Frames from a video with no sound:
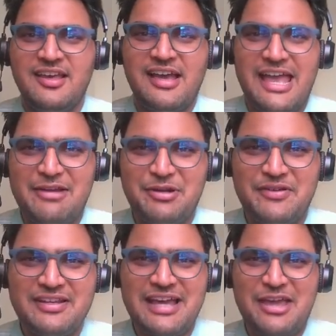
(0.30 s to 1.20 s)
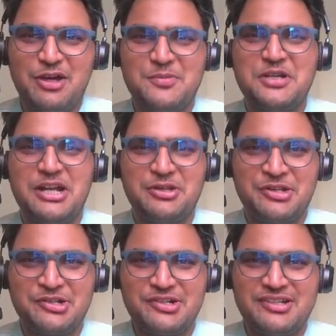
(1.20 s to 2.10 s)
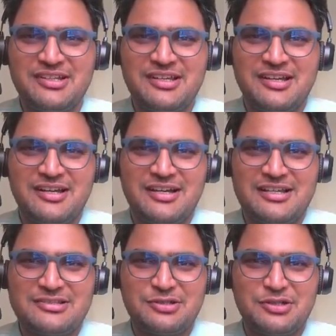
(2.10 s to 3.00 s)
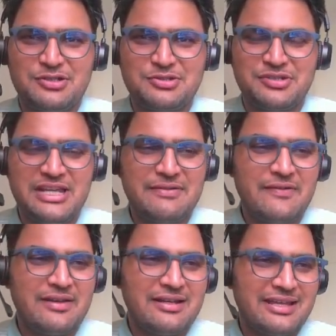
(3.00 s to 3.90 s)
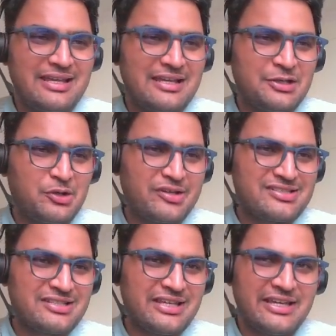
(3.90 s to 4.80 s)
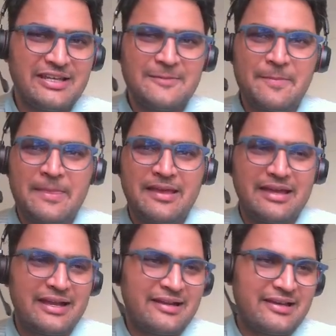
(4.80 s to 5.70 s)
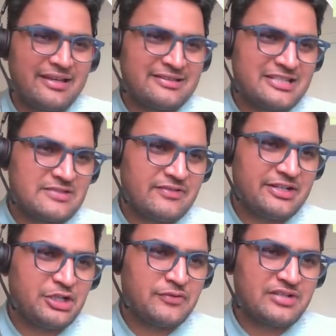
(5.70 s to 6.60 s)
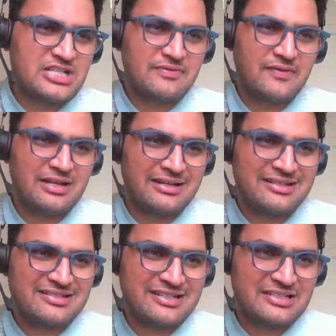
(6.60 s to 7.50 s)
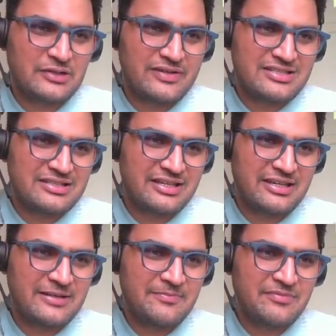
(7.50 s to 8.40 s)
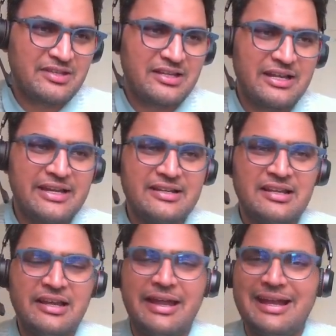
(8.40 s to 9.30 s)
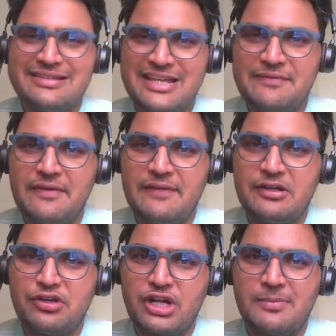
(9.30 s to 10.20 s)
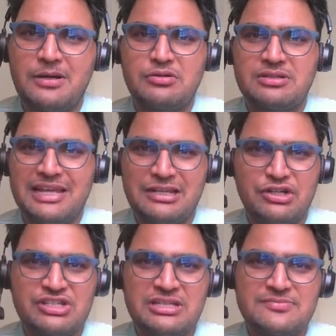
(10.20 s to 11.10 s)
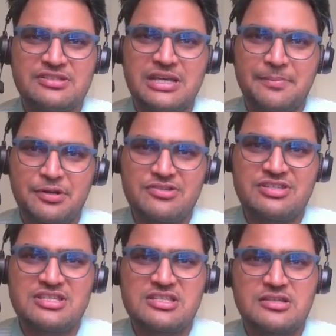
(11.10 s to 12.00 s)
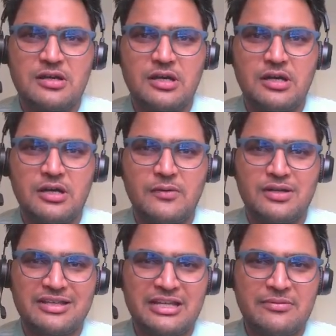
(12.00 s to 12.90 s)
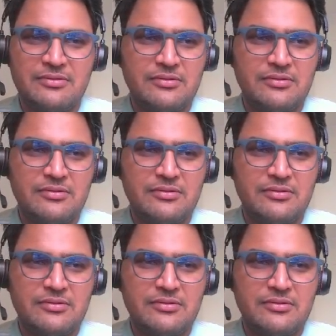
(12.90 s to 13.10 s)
Hi everyone, I hope you are doing good. So today we will take a new question here, and in this video first we will understand the question here, right? And then we will talk about the algorithms, the approaches, what can